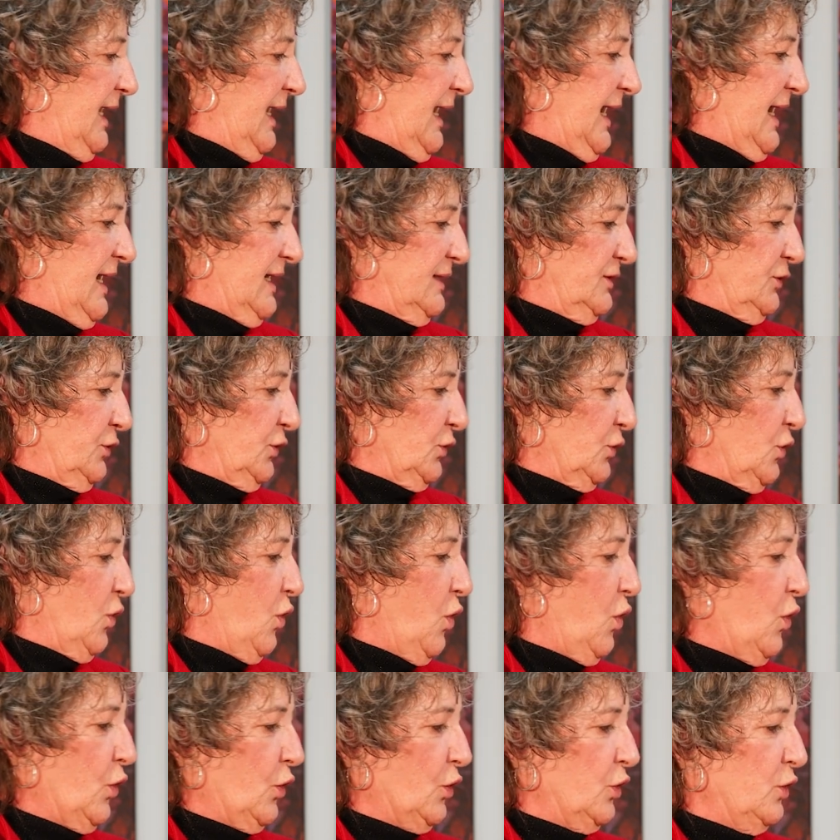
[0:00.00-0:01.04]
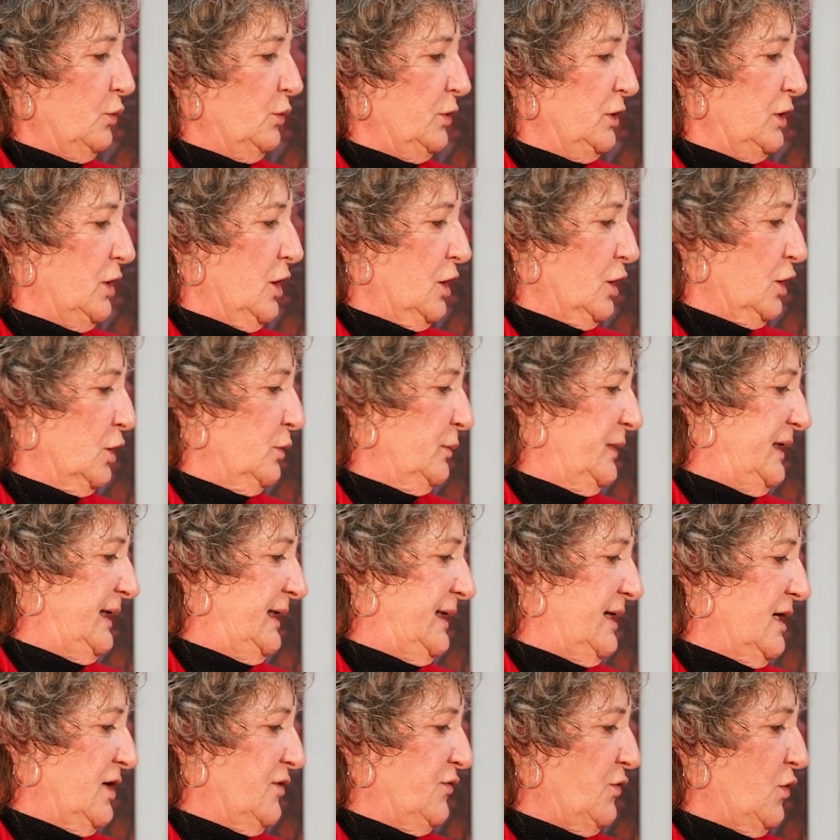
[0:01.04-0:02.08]
and her horrible
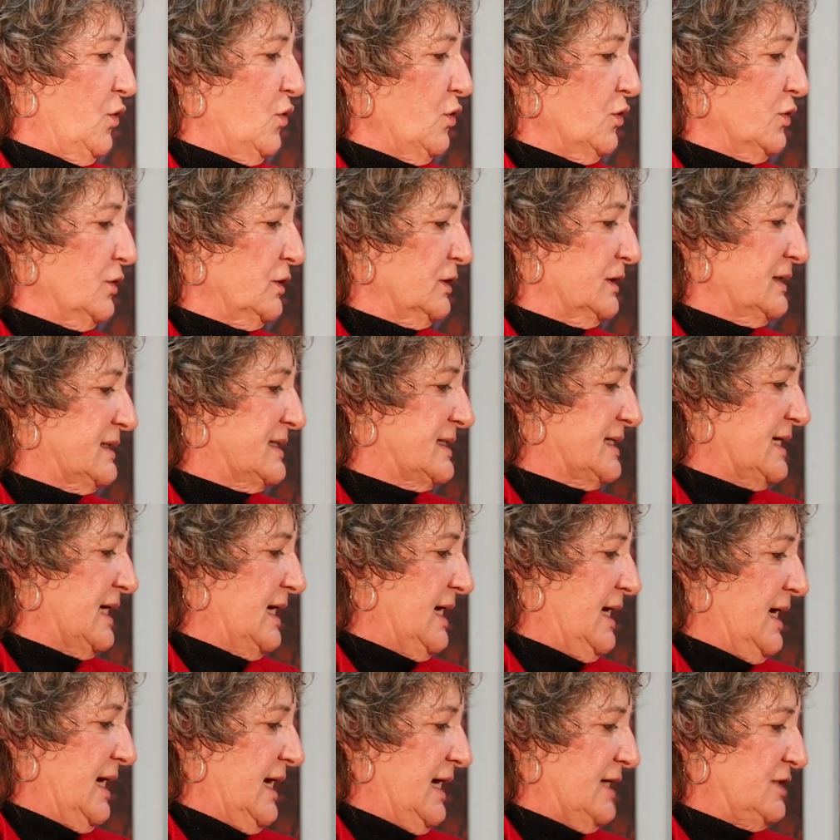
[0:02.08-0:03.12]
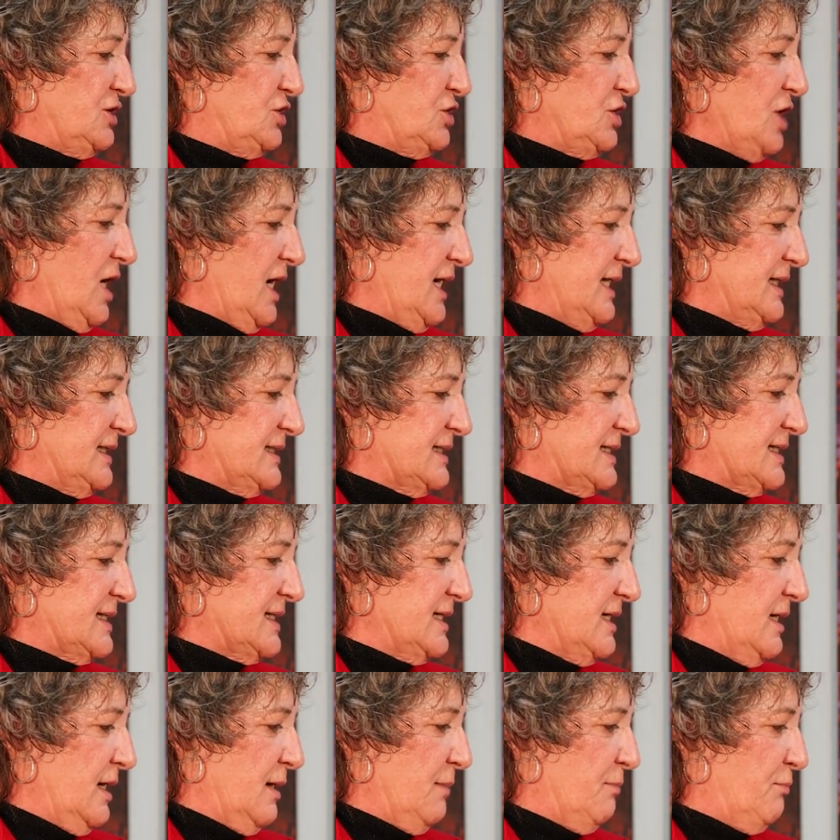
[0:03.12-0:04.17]
army of orcs and
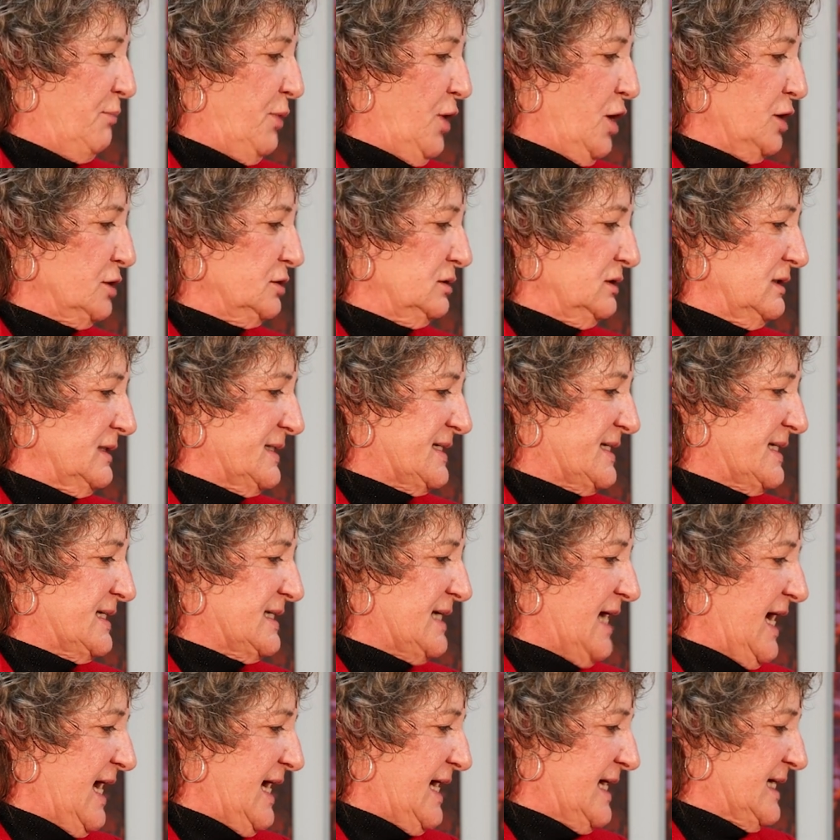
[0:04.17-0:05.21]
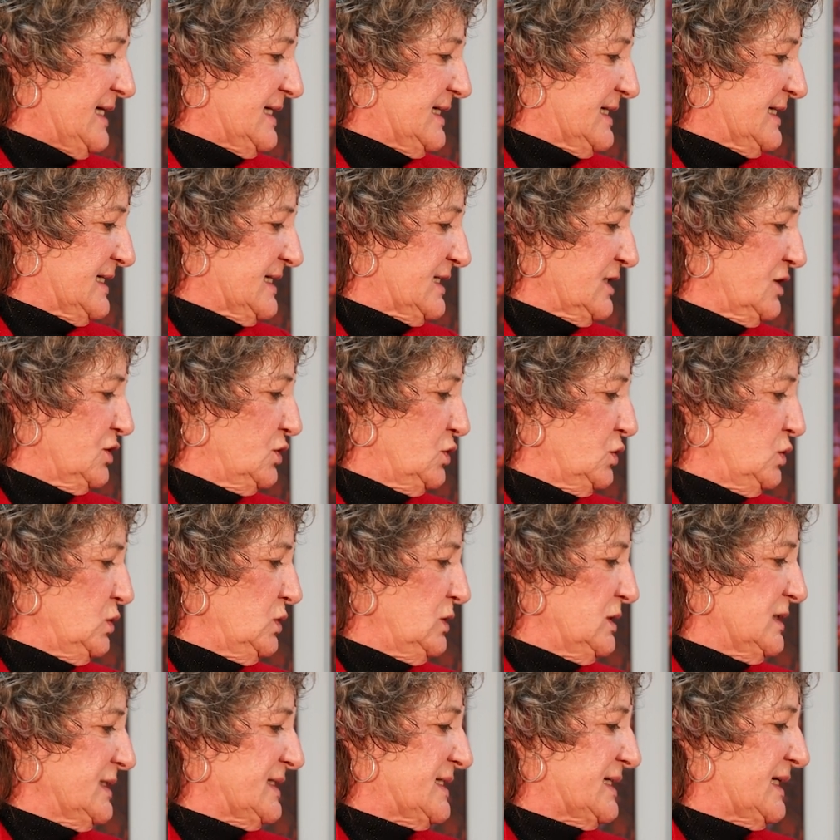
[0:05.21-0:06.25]
giants, boggles and hags,
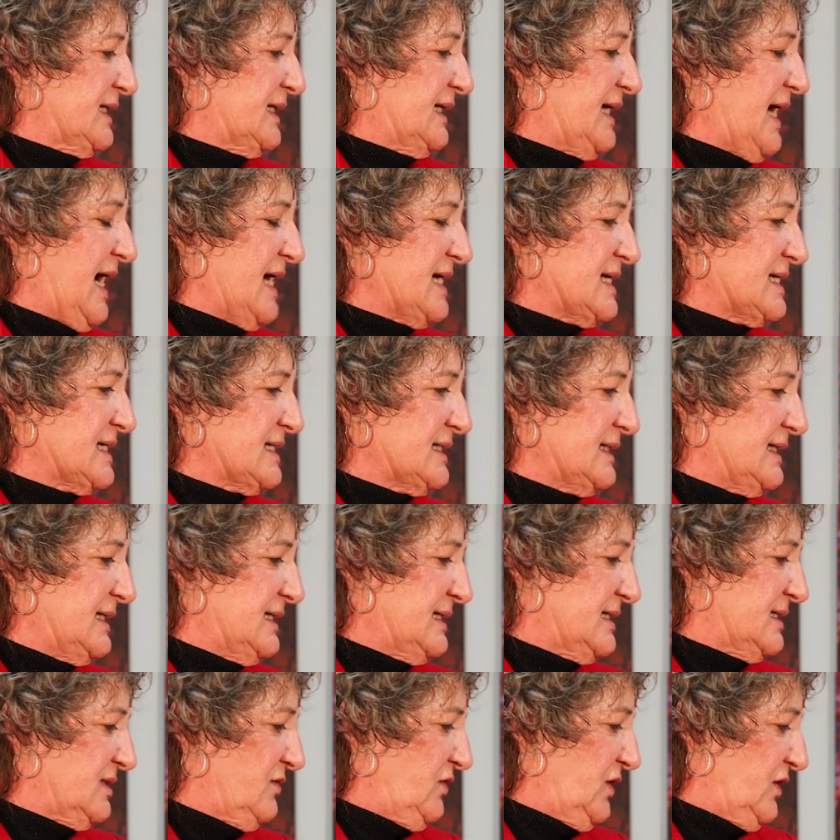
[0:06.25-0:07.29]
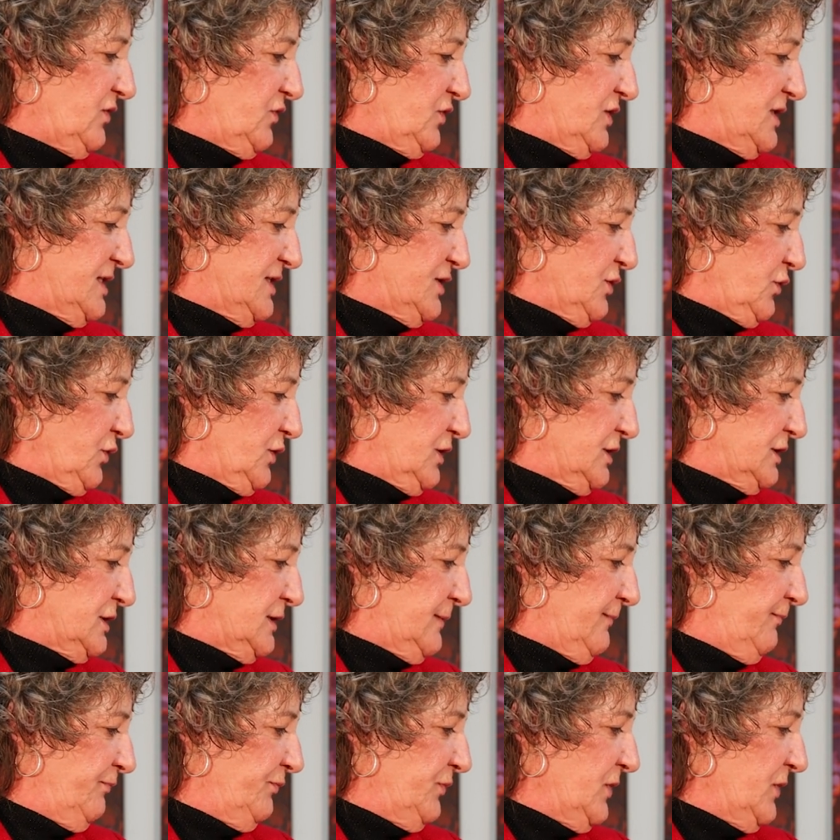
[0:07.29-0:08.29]
ghouls and ghastlies of every sort.